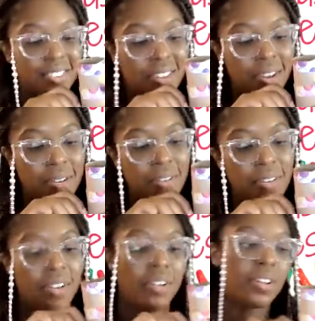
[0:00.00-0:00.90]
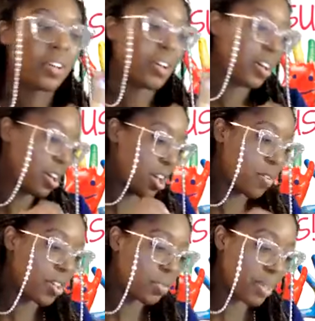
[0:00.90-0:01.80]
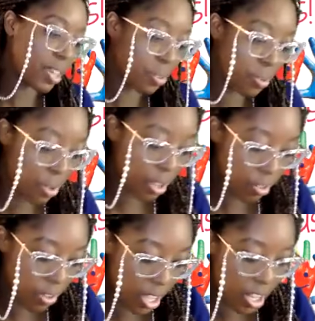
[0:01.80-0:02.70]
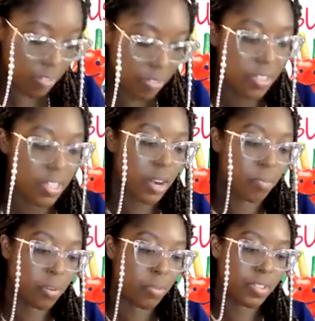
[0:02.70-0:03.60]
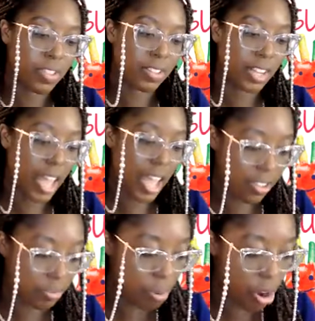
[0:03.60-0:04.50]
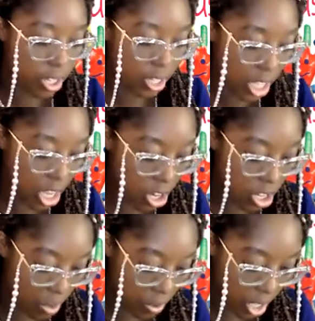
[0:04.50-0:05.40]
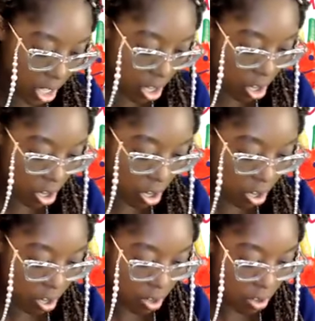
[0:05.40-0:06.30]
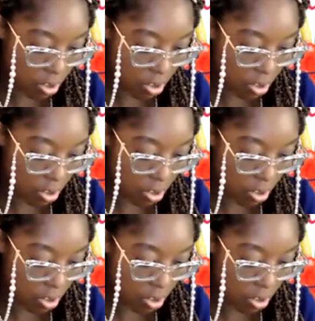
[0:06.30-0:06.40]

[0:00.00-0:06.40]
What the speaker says: So always be cool and creative. And then I'm going to put this last part here, down here,